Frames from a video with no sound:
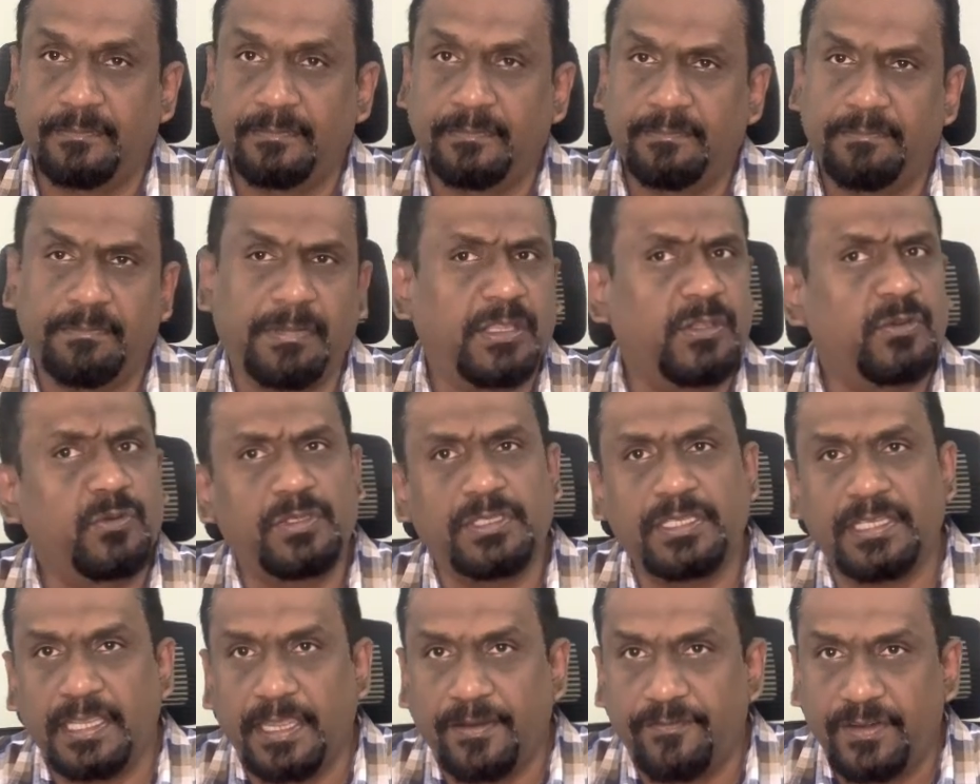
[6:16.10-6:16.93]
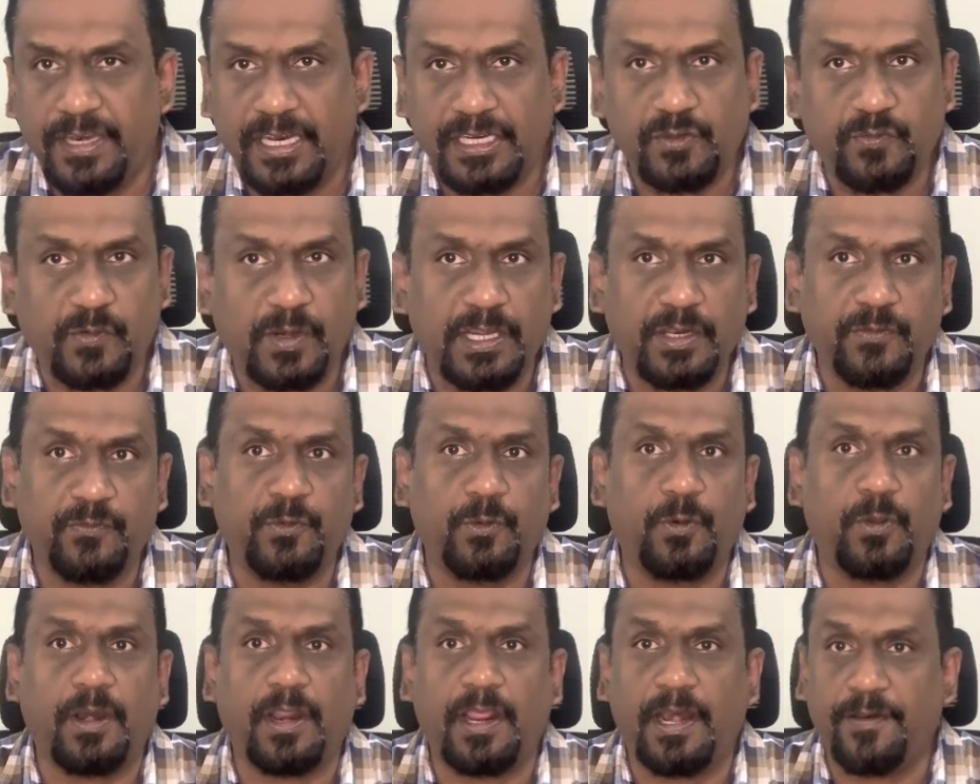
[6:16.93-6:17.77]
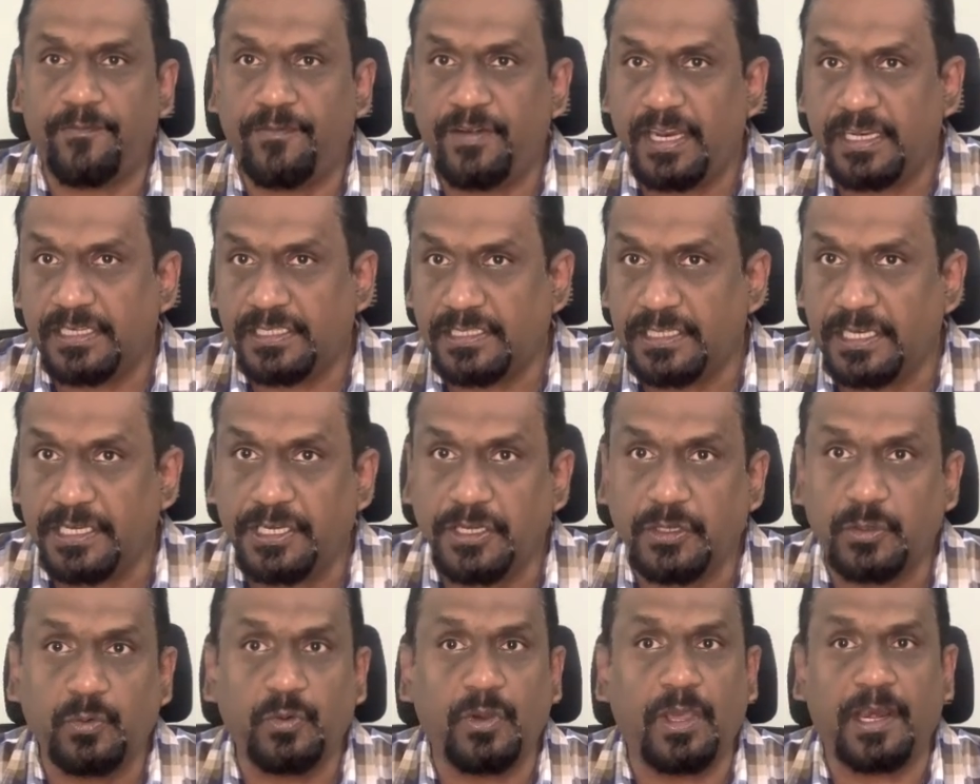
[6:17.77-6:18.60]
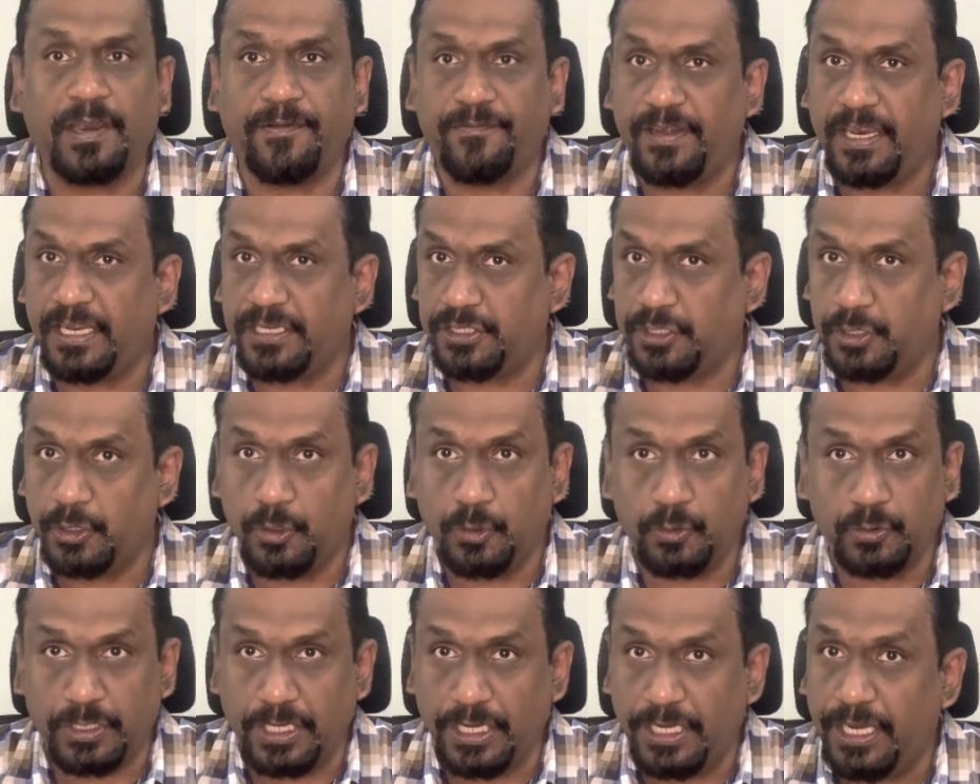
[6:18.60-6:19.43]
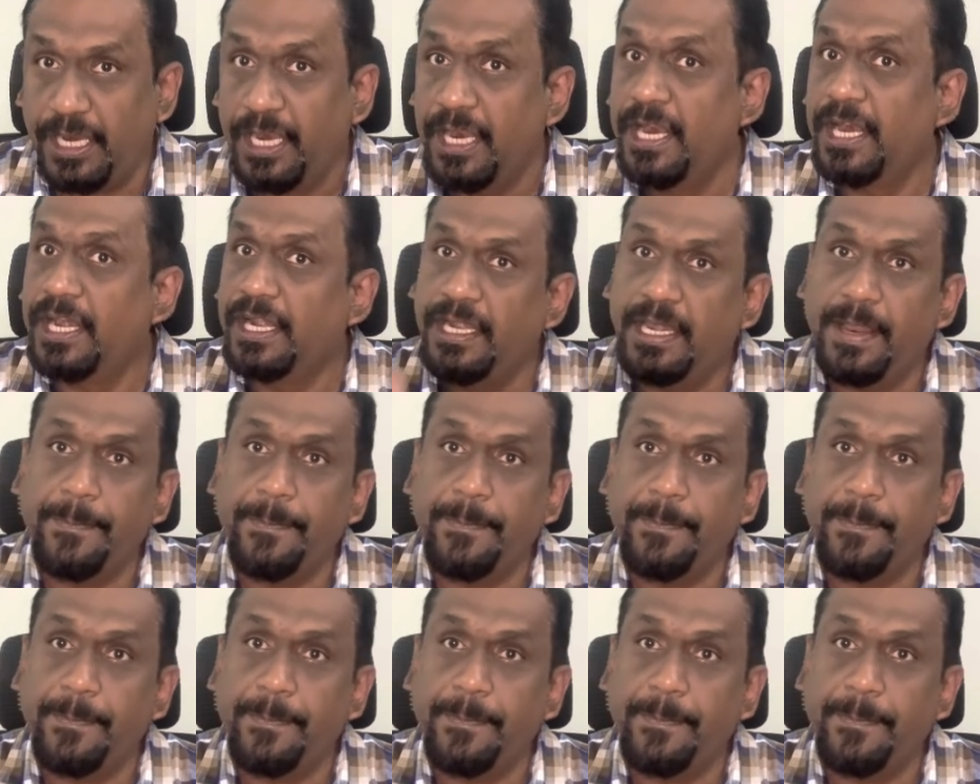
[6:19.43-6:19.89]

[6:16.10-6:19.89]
by using F-44 or F-32 or F-03,